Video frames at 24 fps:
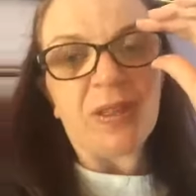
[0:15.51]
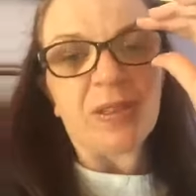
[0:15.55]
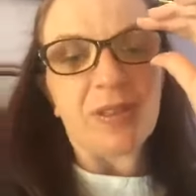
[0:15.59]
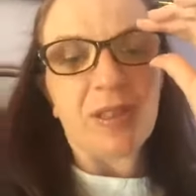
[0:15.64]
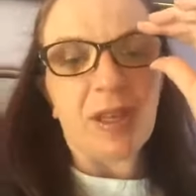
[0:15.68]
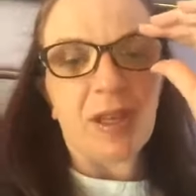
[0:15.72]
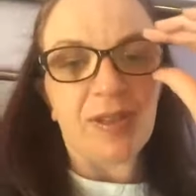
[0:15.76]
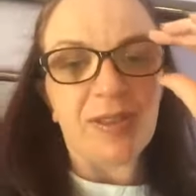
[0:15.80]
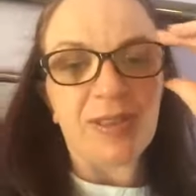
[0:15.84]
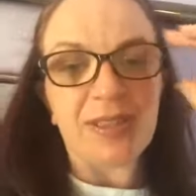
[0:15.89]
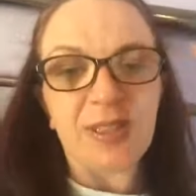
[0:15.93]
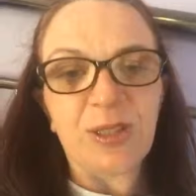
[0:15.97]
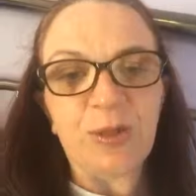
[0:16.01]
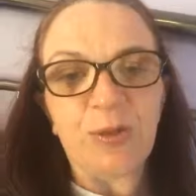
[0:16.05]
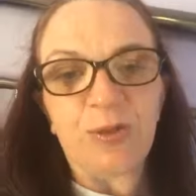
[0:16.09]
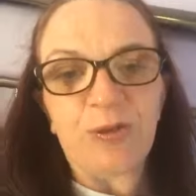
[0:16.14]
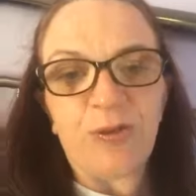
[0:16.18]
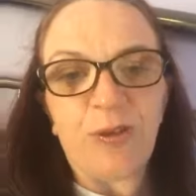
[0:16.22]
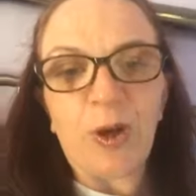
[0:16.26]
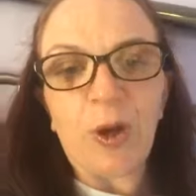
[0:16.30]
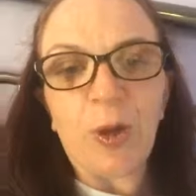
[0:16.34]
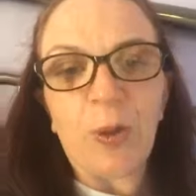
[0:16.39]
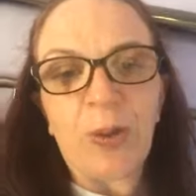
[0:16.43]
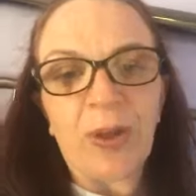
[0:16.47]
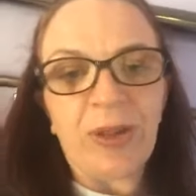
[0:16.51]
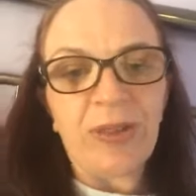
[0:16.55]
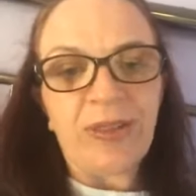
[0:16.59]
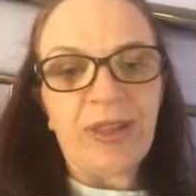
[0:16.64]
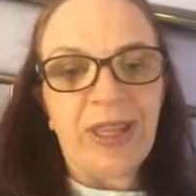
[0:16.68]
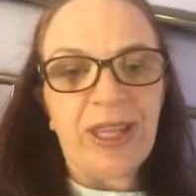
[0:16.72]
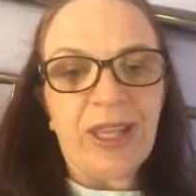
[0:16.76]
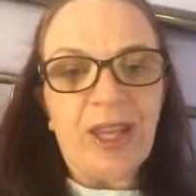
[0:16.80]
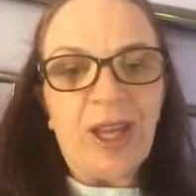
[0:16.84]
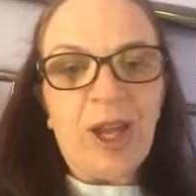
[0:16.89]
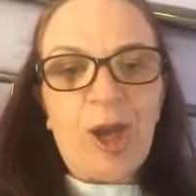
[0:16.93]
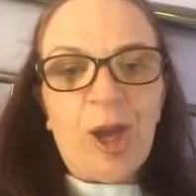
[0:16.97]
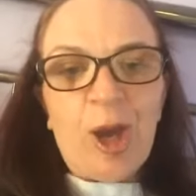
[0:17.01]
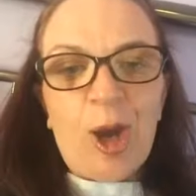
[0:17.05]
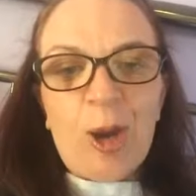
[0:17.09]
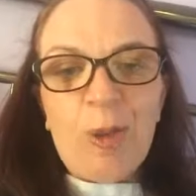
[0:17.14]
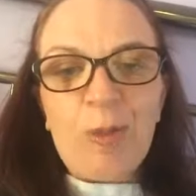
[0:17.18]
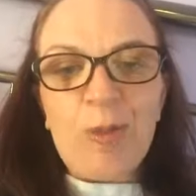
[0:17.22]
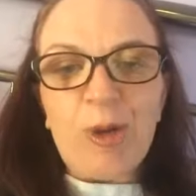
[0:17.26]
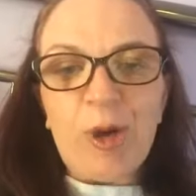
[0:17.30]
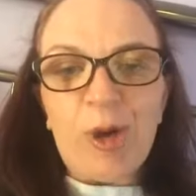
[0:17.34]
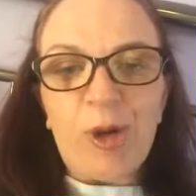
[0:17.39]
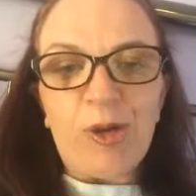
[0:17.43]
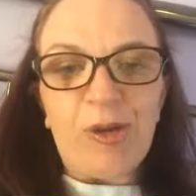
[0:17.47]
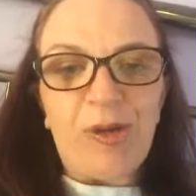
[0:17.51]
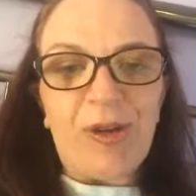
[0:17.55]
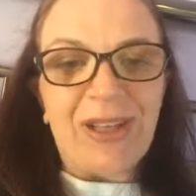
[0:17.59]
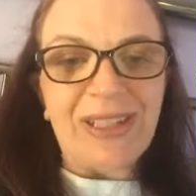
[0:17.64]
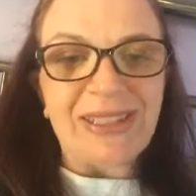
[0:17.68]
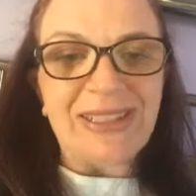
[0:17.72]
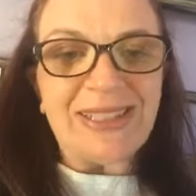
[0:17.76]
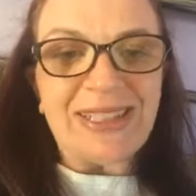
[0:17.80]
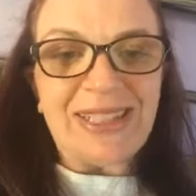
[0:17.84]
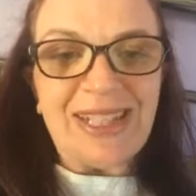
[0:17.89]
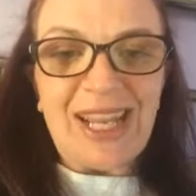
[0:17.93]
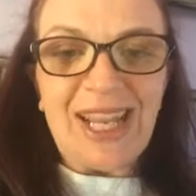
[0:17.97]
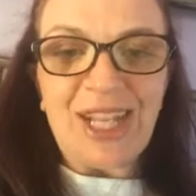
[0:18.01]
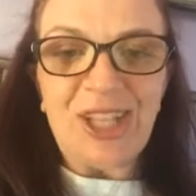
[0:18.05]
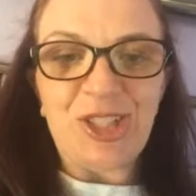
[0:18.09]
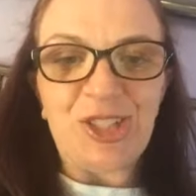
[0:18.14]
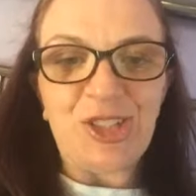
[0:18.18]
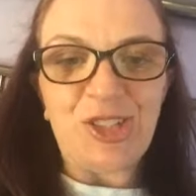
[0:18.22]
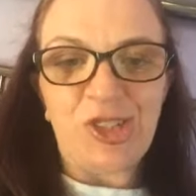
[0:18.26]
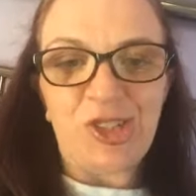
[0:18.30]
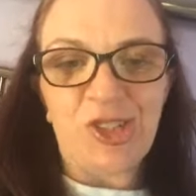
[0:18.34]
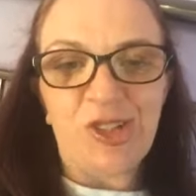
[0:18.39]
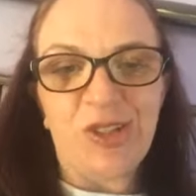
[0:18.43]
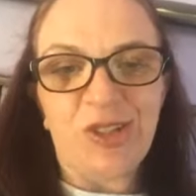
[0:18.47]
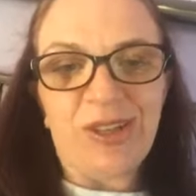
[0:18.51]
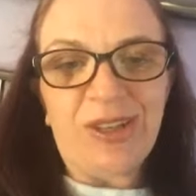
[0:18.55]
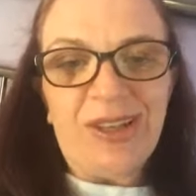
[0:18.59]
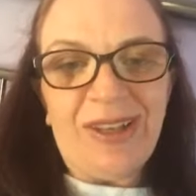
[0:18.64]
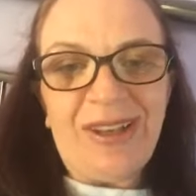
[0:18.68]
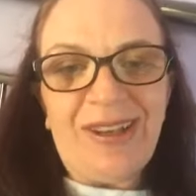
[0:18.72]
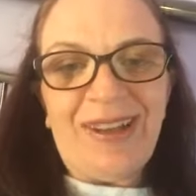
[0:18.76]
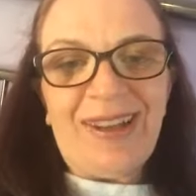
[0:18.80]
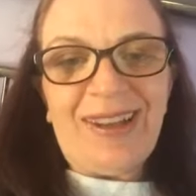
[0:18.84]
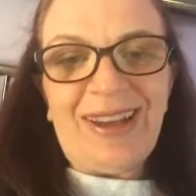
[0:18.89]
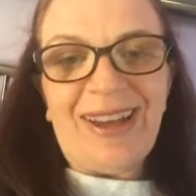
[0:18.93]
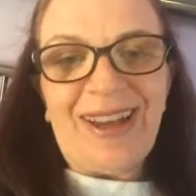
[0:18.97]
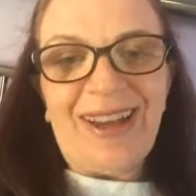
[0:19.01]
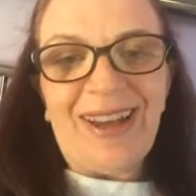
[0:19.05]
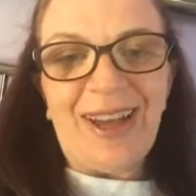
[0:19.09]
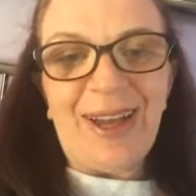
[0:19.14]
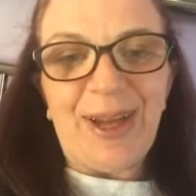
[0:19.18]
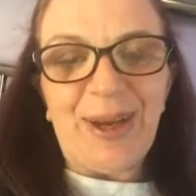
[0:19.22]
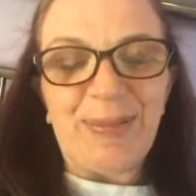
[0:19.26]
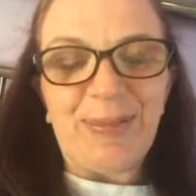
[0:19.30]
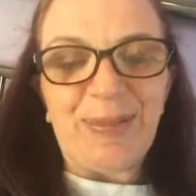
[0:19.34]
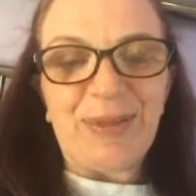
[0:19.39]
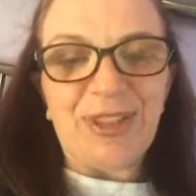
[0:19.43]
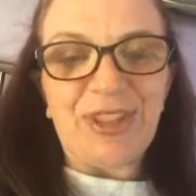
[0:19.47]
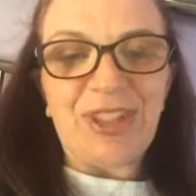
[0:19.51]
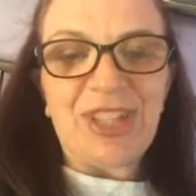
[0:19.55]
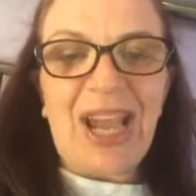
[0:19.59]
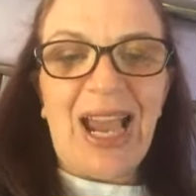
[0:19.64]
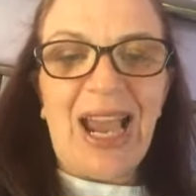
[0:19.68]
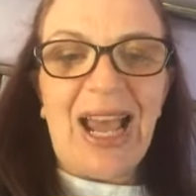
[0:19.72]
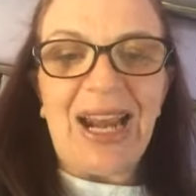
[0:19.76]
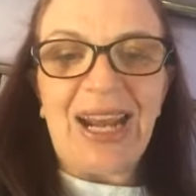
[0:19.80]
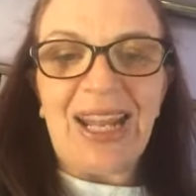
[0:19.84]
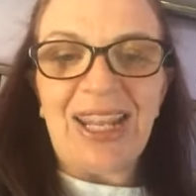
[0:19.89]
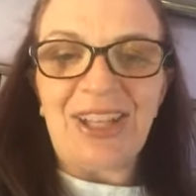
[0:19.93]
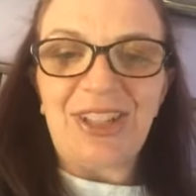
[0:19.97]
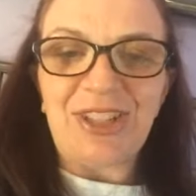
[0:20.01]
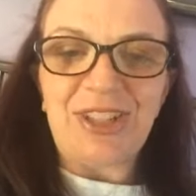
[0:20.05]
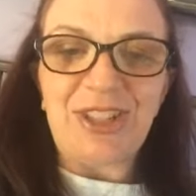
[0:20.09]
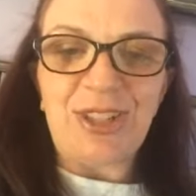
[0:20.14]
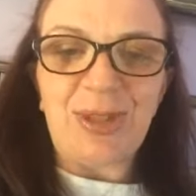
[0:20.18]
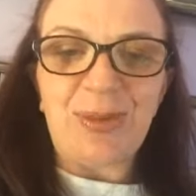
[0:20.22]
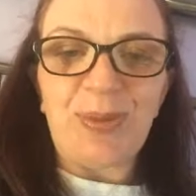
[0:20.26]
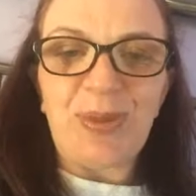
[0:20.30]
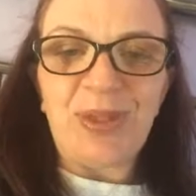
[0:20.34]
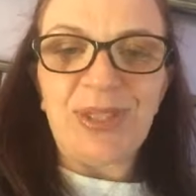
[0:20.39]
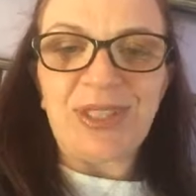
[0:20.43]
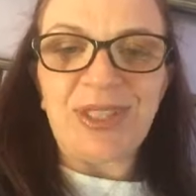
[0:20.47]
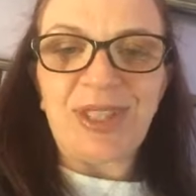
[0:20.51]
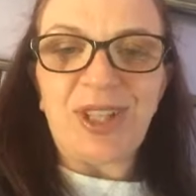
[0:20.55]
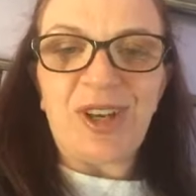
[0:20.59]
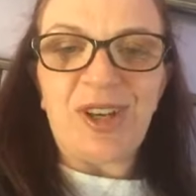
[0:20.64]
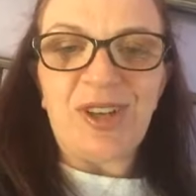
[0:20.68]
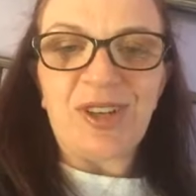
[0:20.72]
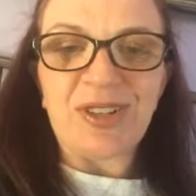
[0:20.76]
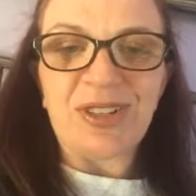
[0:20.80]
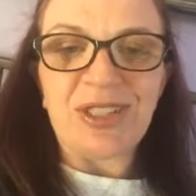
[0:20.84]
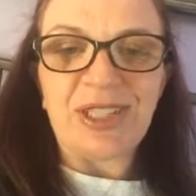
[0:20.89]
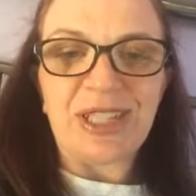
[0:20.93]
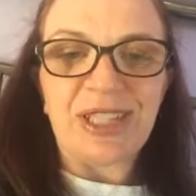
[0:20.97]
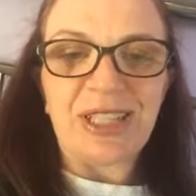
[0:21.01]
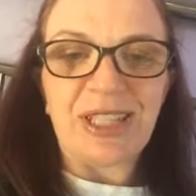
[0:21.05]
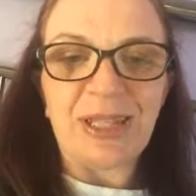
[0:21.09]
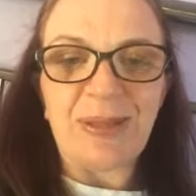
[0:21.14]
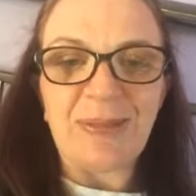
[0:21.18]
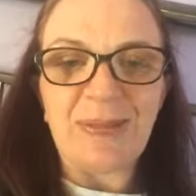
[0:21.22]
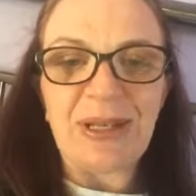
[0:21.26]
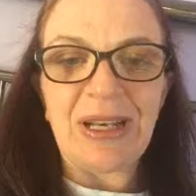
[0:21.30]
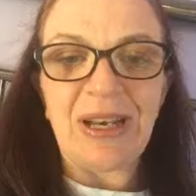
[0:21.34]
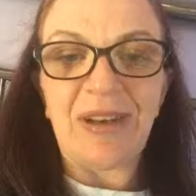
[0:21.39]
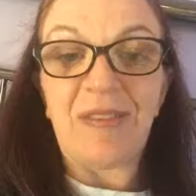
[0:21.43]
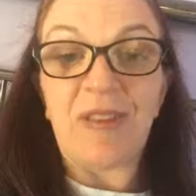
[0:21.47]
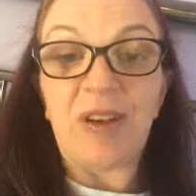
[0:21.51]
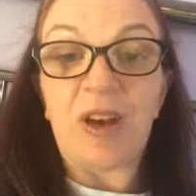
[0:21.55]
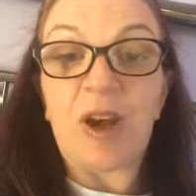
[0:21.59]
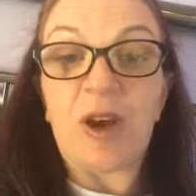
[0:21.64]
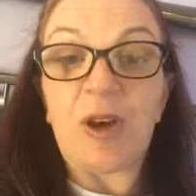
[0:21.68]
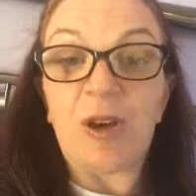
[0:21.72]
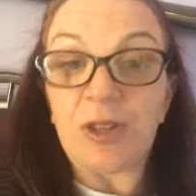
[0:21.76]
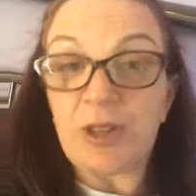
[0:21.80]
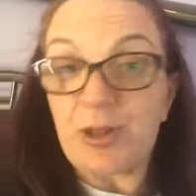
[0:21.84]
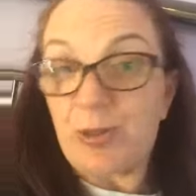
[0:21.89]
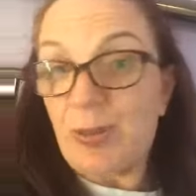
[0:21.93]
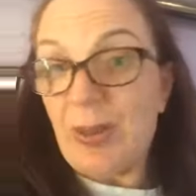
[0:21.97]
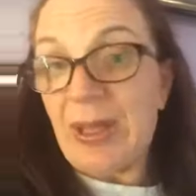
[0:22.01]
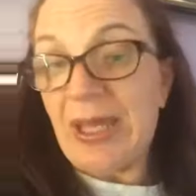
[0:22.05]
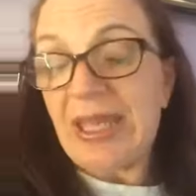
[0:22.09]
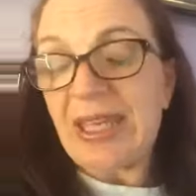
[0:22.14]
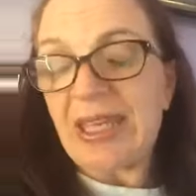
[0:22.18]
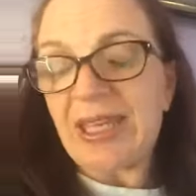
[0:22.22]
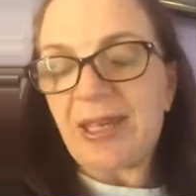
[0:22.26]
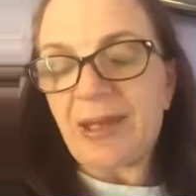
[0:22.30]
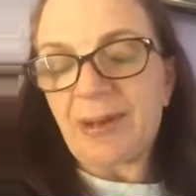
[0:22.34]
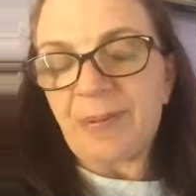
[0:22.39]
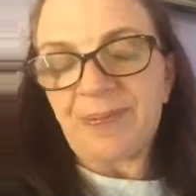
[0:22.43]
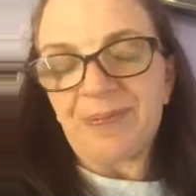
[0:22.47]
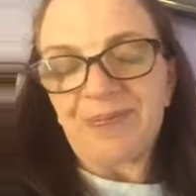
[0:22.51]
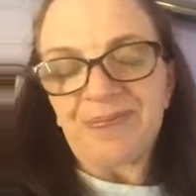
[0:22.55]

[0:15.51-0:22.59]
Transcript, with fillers: So still following the procrastination um, challenge that we started in the middle of last week.